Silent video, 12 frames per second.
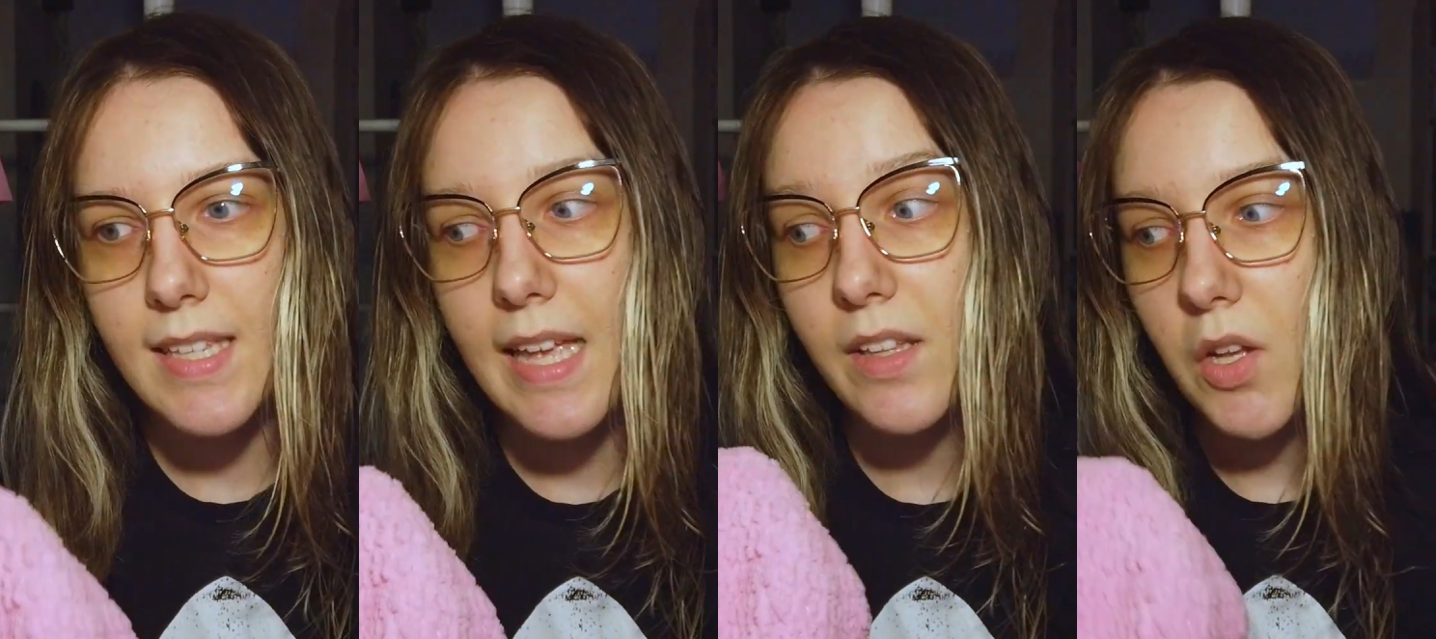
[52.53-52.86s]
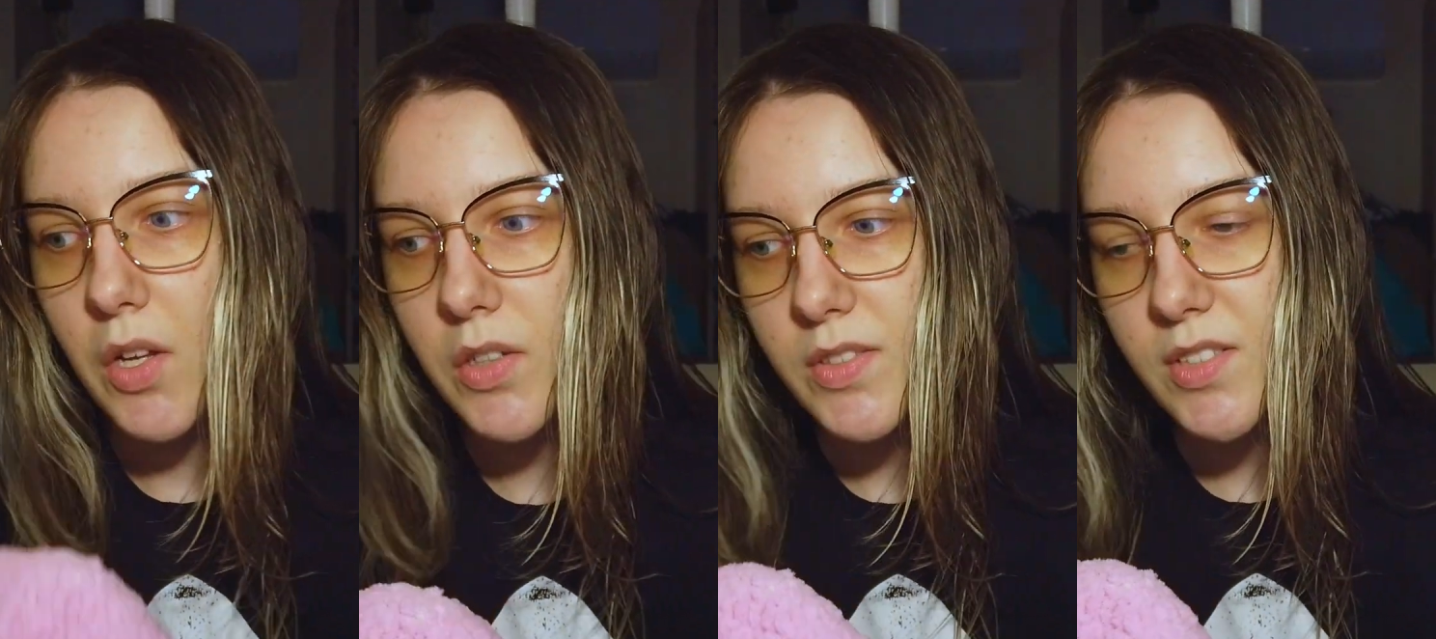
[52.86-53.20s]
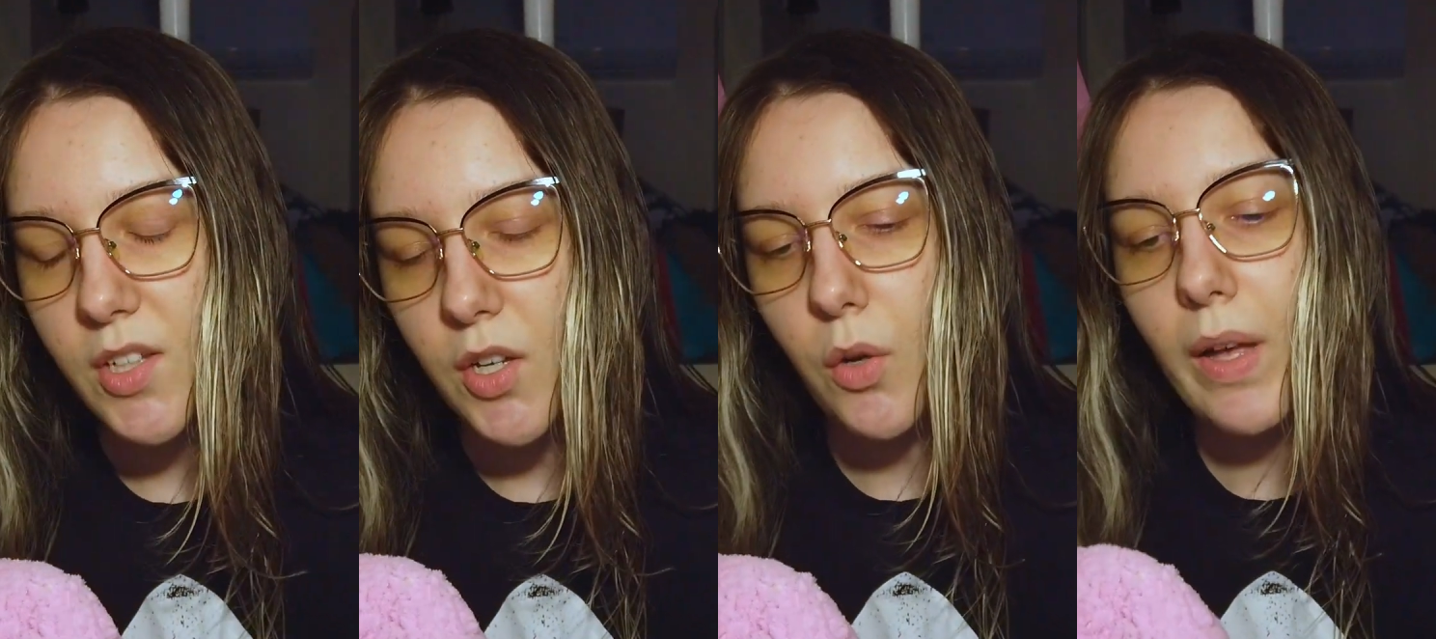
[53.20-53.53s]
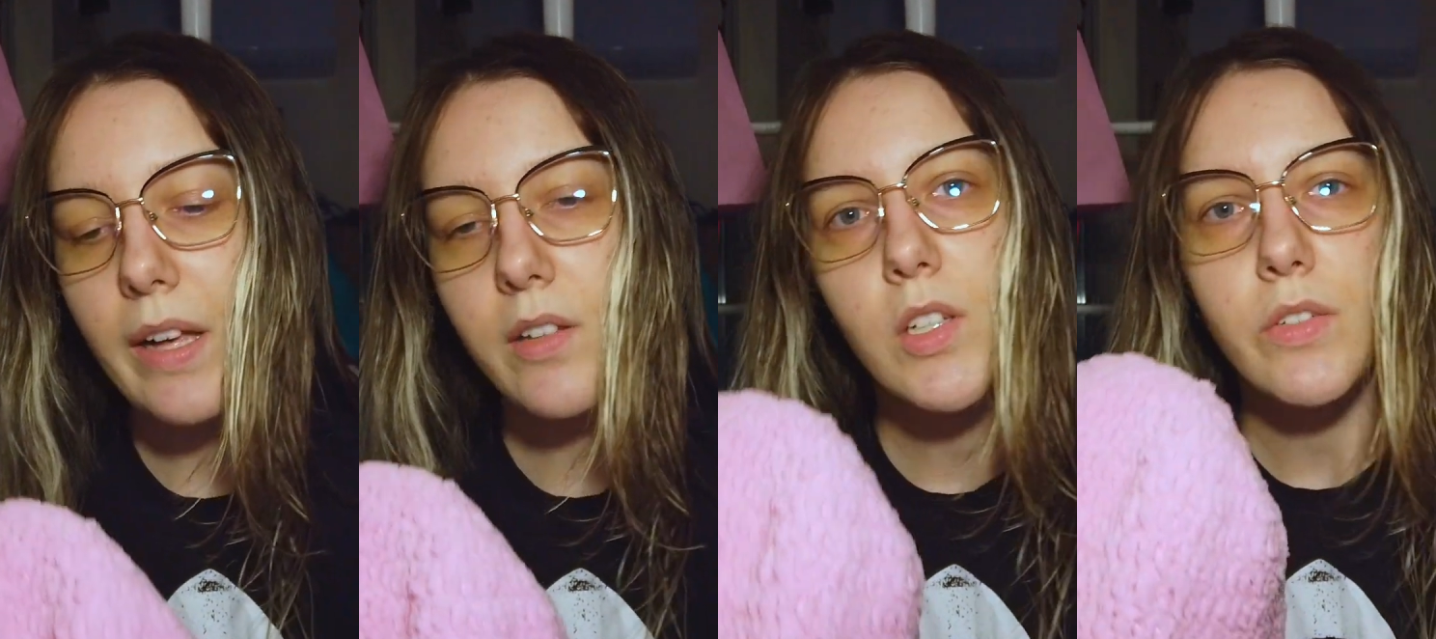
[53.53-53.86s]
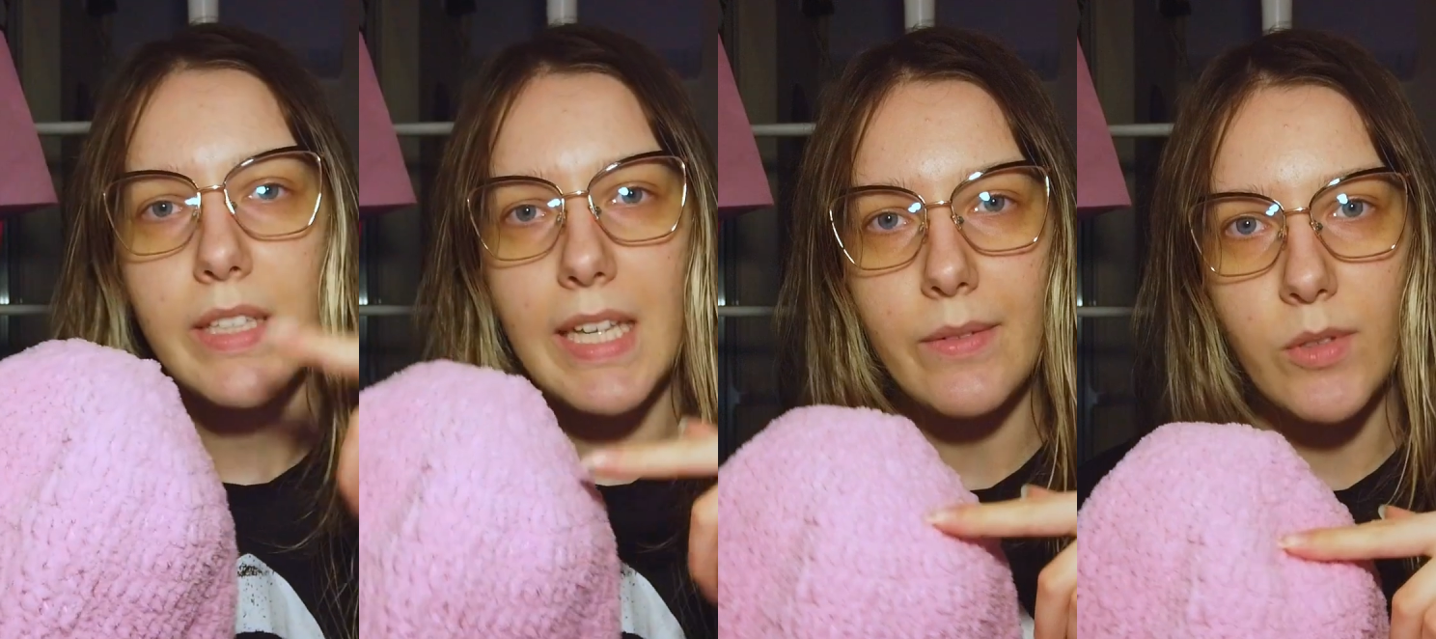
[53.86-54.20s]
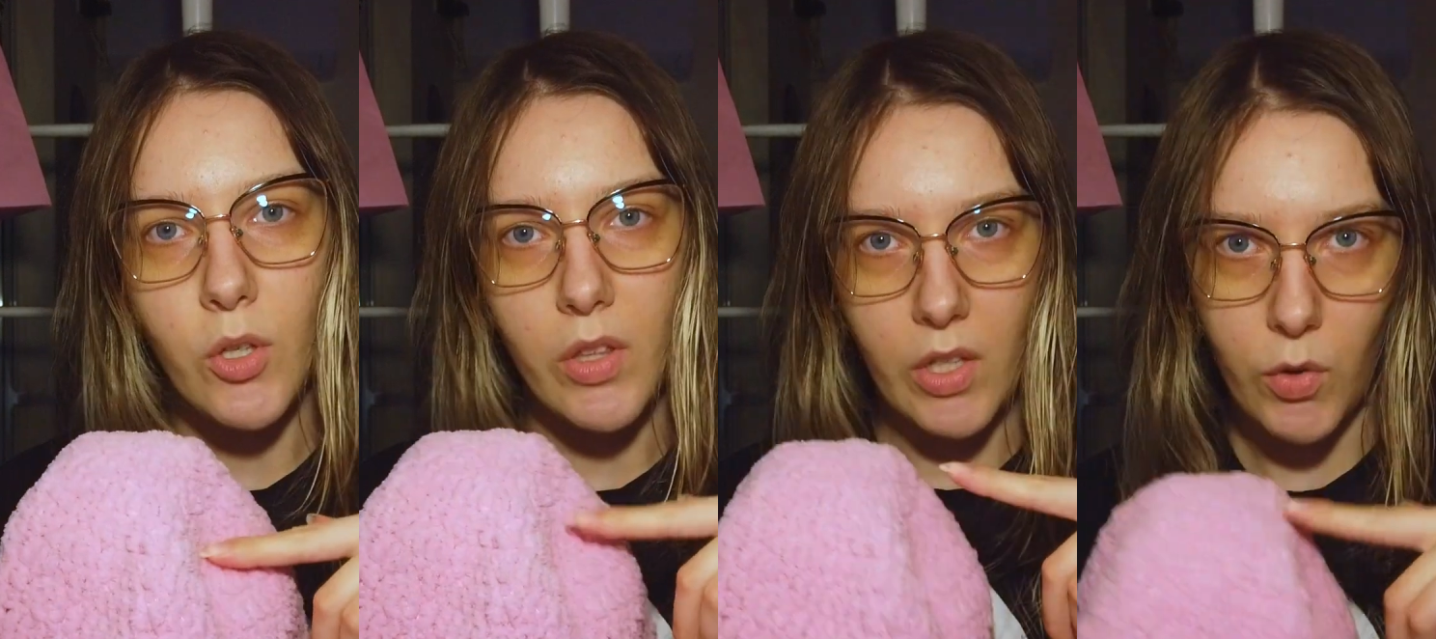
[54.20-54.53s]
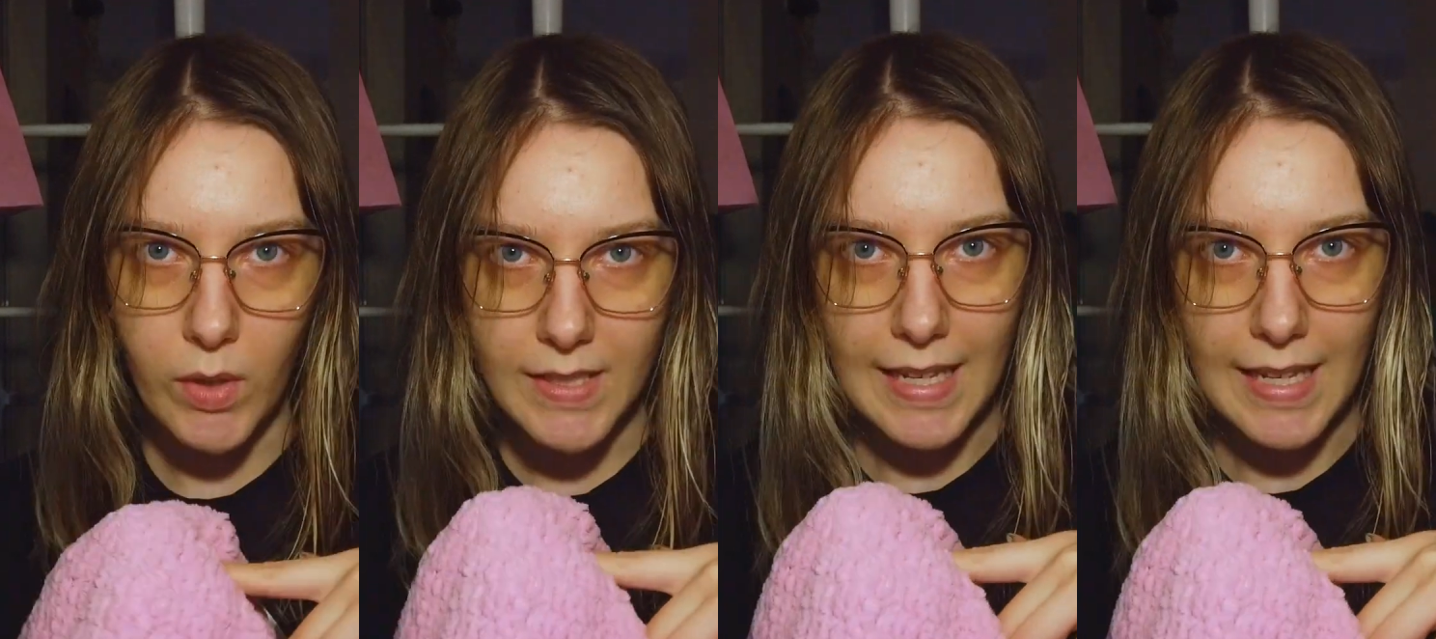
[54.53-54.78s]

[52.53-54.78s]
and also I'll go down on the hook